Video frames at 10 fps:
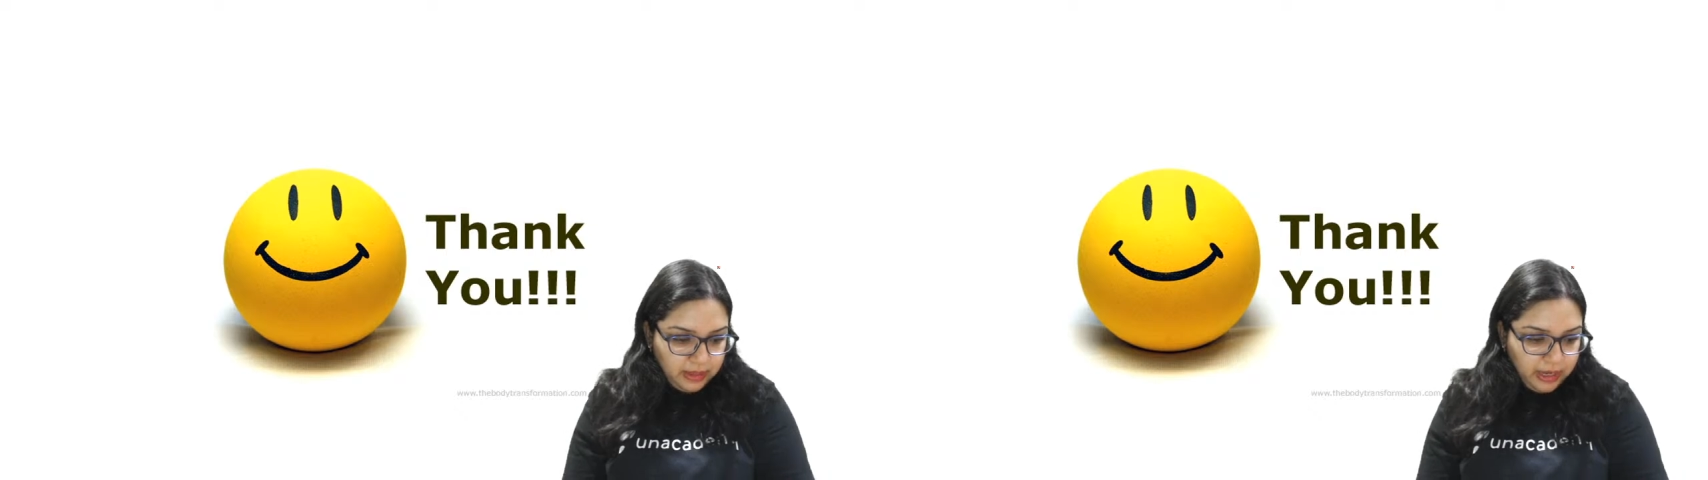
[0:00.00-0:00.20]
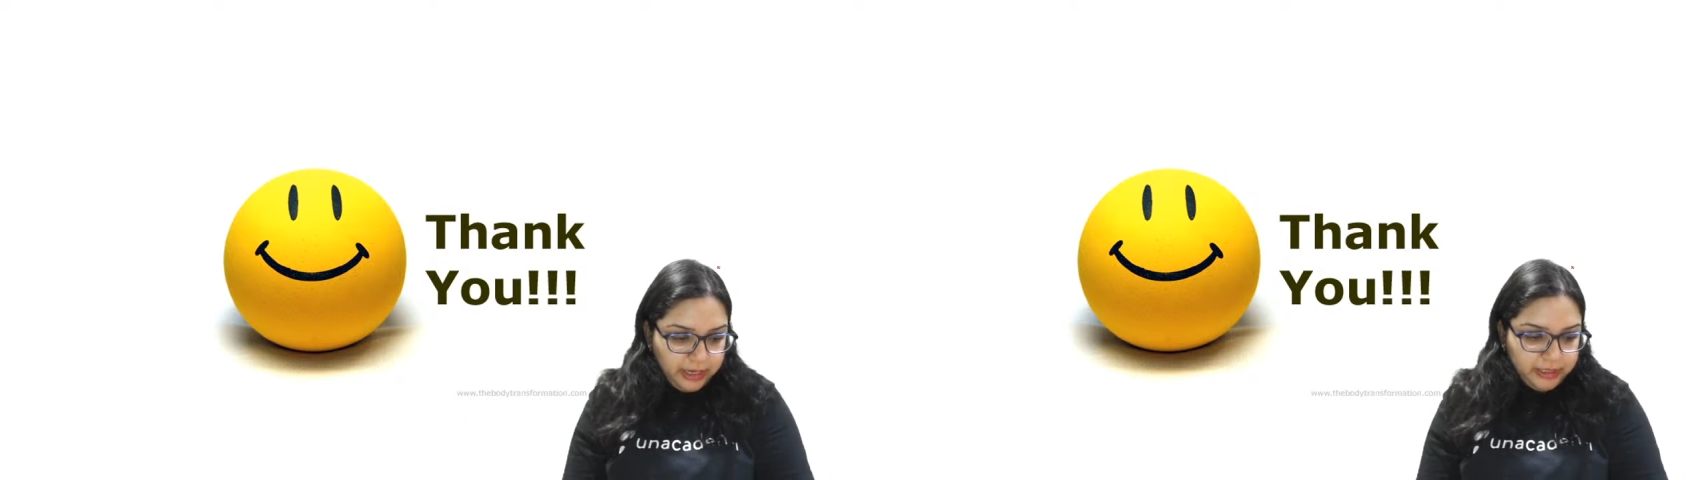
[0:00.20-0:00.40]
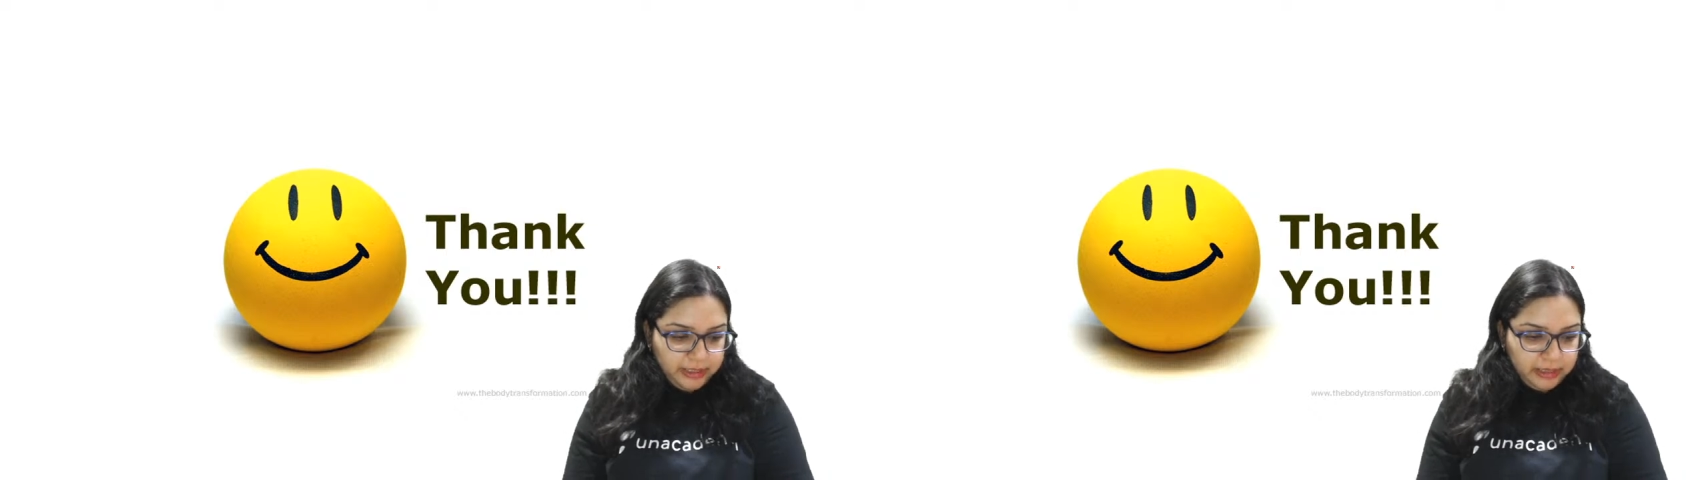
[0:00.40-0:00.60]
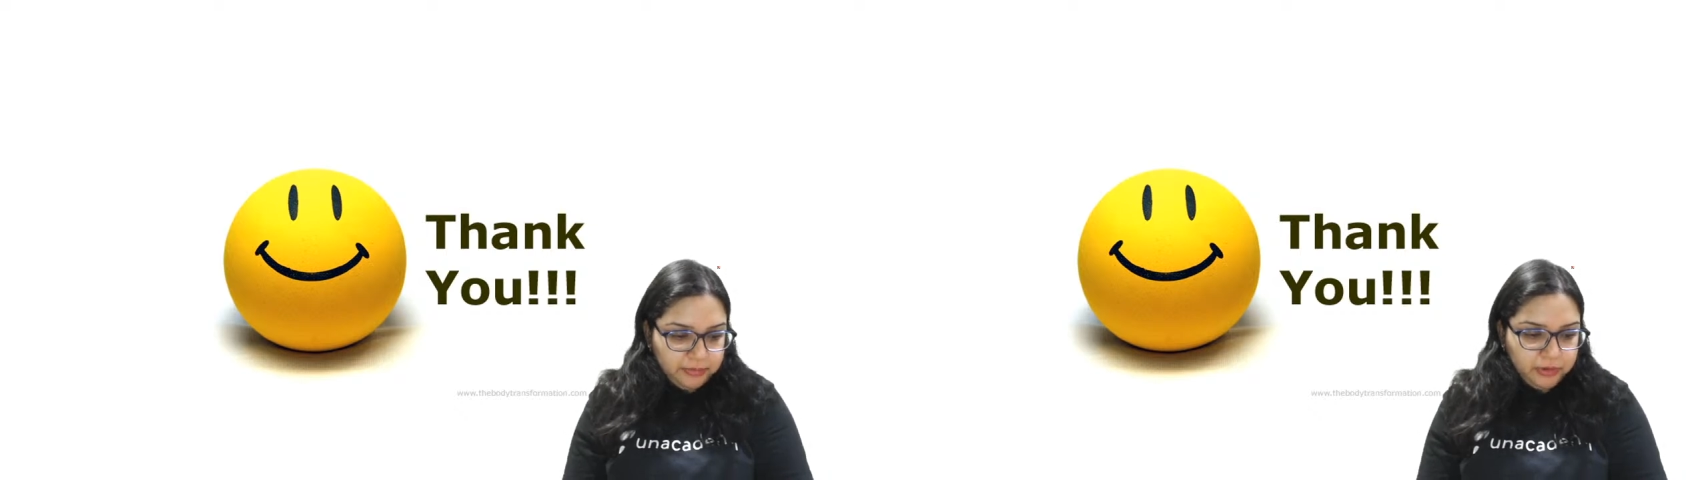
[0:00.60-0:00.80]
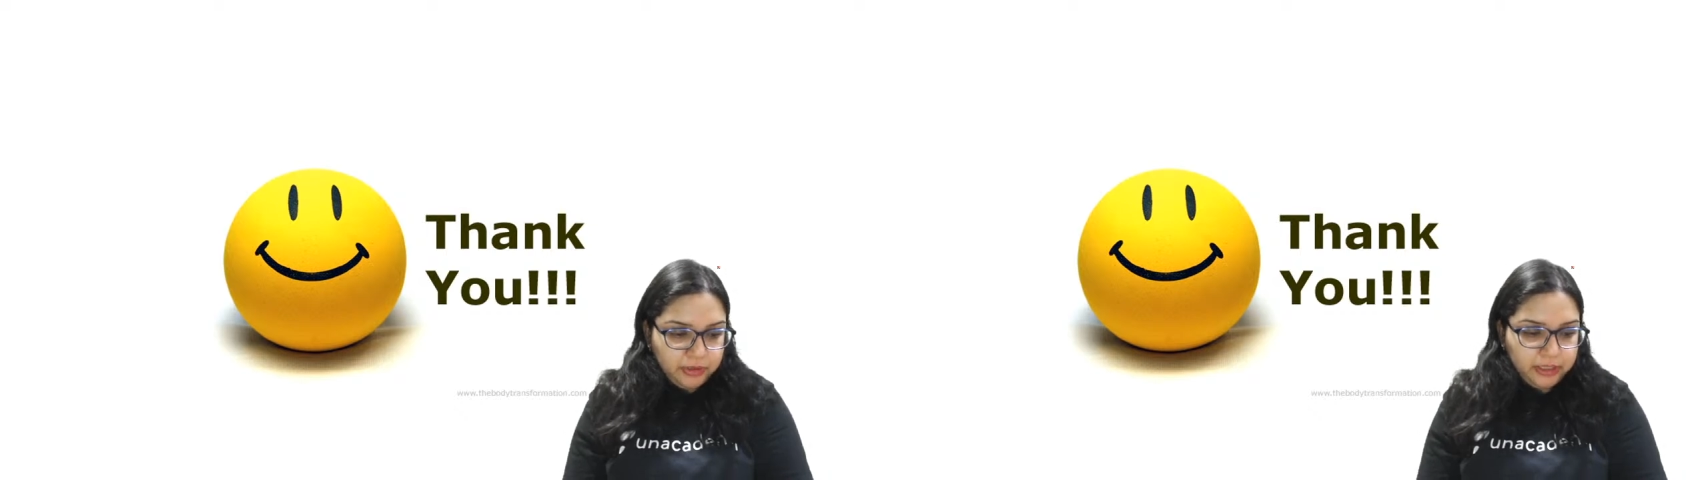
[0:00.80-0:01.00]
I
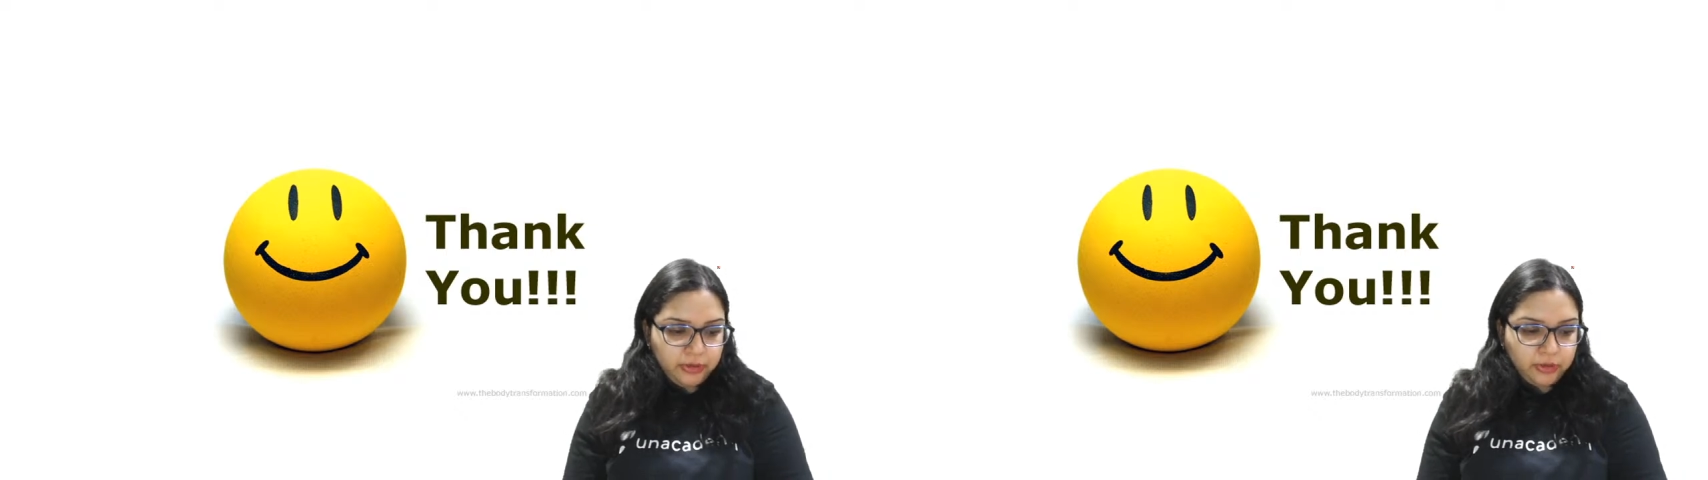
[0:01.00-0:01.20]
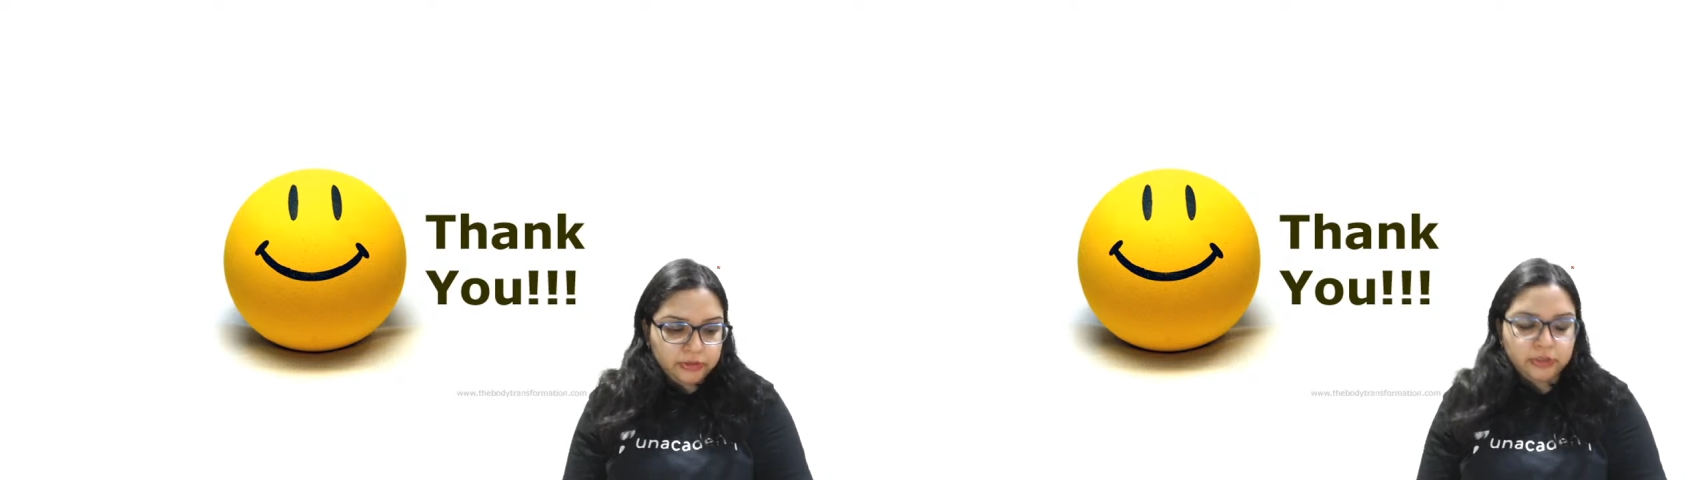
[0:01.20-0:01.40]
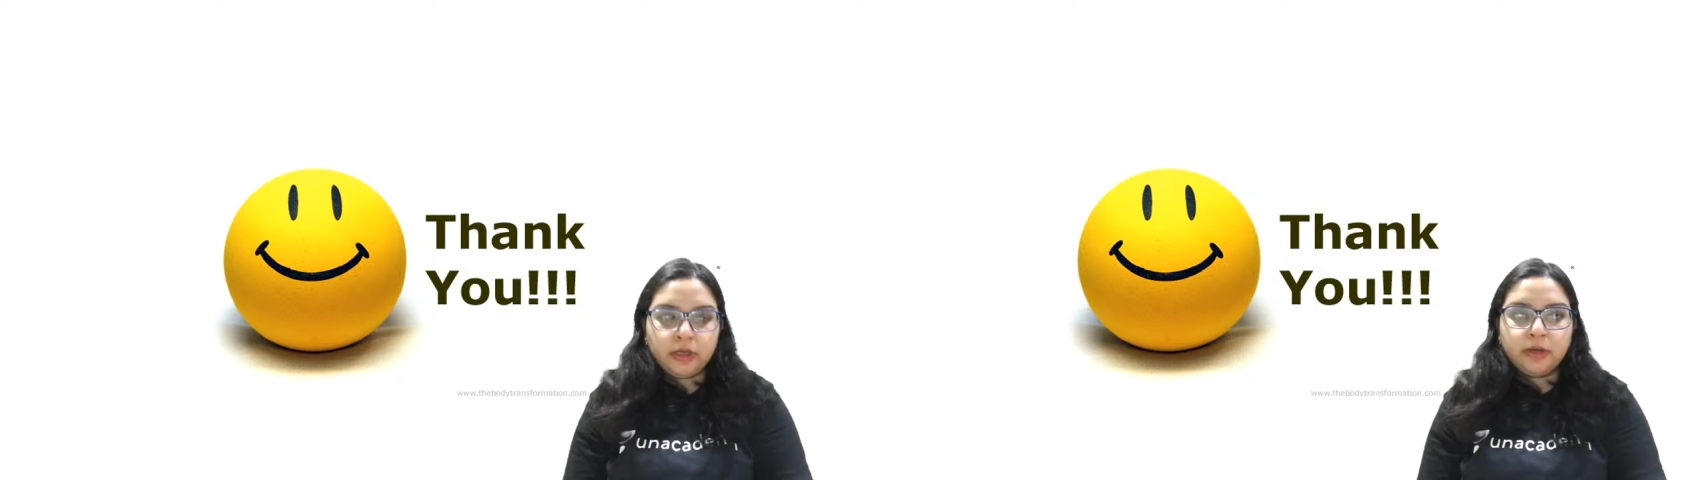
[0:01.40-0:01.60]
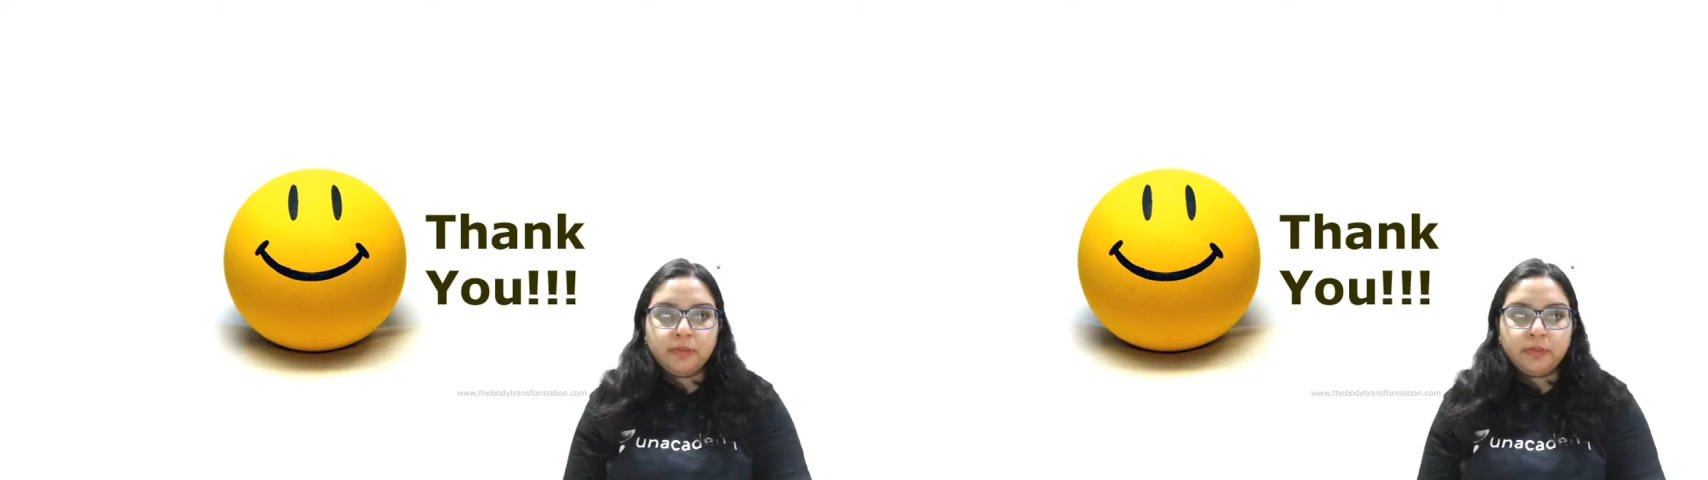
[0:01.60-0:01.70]
am really not sure